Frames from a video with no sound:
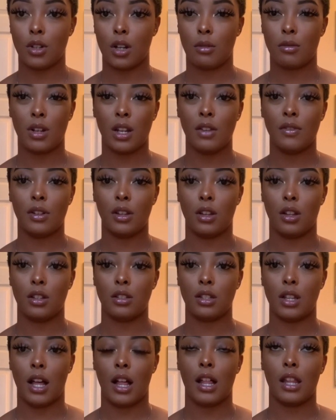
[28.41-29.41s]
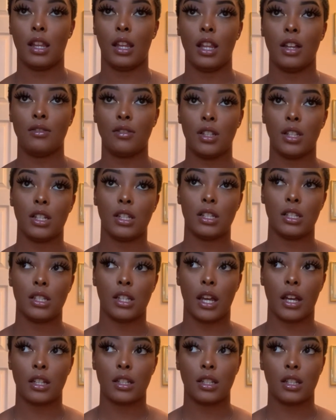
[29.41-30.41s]
Well, not even lost it. I had left it in
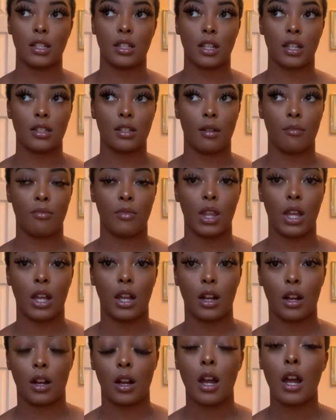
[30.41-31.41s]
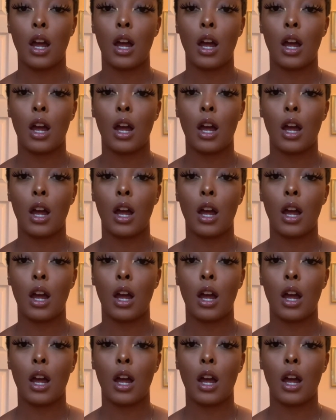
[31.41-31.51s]
Texas because I'm there